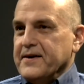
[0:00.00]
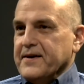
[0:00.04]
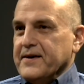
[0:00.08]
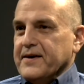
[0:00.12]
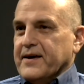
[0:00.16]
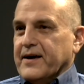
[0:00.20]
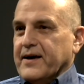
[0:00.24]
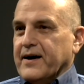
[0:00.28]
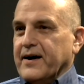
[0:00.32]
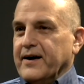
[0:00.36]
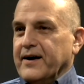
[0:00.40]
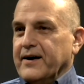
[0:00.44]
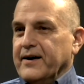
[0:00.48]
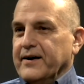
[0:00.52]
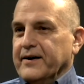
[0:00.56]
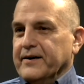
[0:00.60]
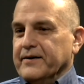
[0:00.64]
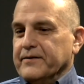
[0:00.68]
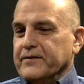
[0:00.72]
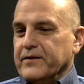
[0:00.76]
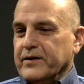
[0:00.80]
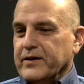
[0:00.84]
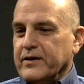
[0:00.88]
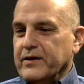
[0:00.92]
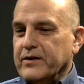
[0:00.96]
uh
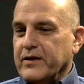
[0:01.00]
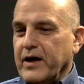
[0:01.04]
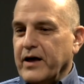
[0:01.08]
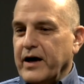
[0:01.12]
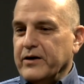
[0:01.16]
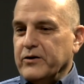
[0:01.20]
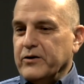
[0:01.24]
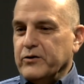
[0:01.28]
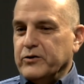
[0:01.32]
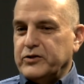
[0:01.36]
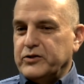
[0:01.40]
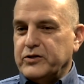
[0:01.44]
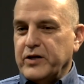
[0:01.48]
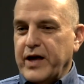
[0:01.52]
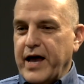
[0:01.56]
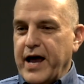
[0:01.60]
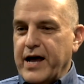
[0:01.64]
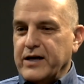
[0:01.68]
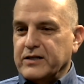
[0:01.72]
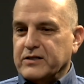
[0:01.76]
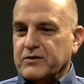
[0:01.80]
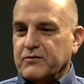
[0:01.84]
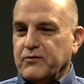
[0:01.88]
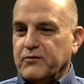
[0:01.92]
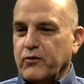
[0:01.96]
I used to
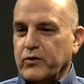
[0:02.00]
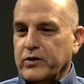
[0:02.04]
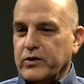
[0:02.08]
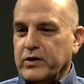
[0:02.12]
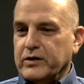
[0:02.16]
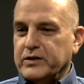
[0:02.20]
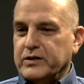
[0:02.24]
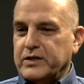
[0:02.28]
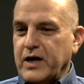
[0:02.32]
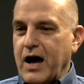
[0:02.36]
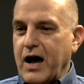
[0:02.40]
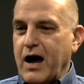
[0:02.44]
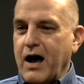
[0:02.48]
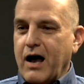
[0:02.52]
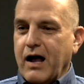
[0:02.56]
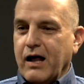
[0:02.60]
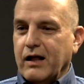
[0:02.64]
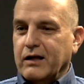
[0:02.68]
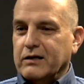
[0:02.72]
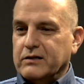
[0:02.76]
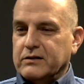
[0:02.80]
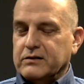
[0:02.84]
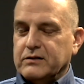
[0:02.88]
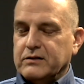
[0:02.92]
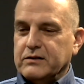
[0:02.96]
ask for
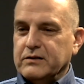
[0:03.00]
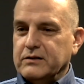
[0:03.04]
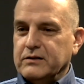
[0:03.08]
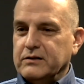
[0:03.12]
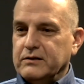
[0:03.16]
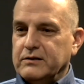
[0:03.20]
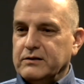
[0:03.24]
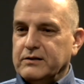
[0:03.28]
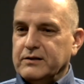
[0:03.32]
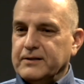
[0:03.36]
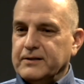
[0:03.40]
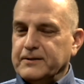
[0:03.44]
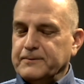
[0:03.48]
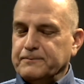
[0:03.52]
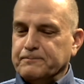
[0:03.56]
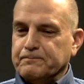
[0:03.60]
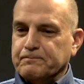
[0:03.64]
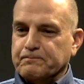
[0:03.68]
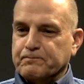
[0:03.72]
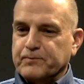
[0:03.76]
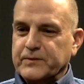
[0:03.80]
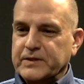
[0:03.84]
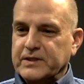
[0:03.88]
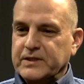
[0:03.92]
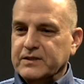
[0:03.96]
dolls and um,
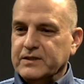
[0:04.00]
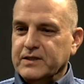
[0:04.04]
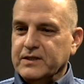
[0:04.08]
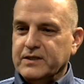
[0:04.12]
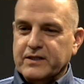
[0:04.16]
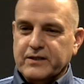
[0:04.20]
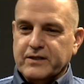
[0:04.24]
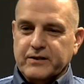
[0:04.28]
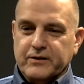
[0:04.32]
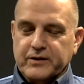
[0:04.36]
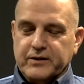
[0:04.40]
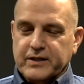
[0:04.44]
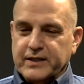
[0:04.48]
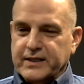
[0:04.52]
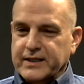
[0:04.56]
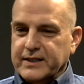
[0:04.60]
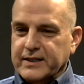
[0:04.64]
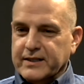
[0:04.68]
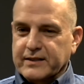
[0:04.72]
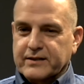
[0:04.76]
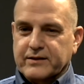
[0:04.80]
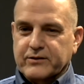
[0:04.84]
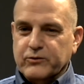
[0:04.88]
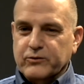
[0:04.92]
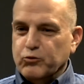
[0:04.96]
you know uh,
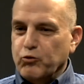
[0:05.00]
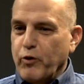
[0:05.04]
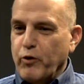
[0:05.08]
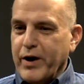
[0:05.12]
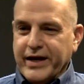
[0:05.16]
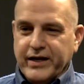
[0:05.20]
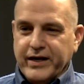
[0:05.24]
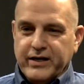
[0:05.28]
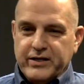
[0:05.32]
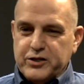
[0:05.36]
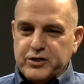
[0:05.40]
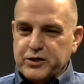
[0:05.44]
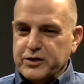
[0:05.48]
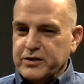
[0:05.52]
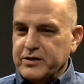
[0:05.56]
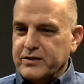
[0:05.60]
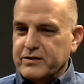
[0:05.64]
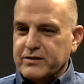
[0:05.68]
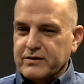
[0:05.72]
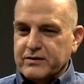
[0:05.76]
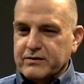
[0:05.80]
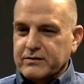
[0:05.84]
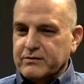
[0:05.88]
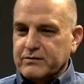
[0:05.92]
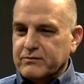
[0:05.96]
ranges
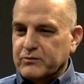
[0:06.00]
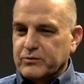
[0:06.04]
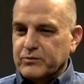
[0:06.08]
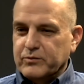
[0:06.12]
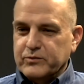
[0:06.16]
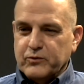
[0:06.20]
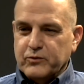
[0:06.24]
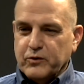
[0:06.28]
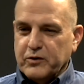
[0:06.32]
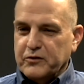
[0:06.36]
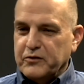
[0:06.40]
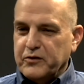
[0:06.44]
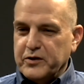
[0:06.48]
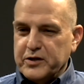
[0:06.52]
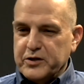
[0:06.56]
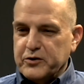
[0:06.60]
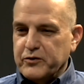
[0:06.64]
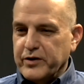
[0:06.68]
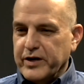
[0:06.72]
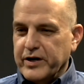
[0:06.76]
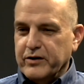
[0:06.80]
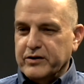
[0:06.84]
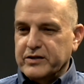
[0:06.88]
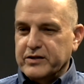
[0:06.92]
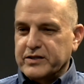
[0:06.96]
and
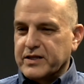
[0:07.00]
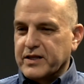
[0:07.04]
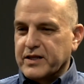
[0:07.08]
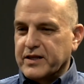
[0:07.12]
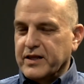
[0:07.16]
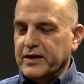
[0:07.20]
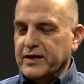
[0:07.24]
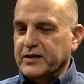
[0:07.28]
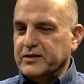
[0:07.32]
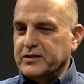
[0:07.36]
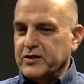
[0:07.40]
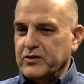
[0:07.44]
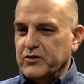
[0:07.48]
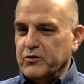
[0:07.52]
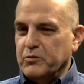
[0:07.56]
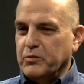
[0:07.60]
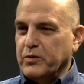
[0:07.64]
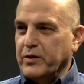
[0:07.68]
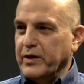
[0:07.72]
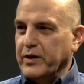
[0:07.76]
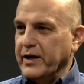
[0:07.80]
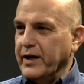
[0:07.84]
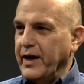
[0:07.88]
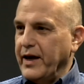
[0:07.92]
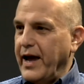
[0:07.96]
refrigerators, the things that you
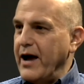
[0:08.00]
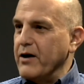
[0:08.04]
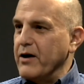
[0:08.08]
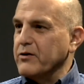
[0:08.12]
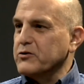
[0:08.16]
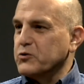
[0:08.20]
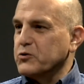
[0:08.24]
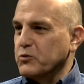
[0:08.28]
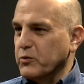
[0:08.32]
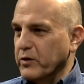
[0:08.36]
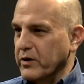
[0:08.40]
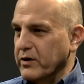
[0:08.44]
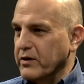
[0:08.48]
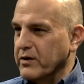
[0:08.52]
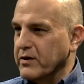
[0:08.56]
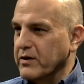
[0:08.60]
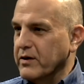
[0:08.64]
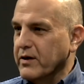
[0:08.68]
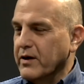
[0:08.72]
play house with -huh.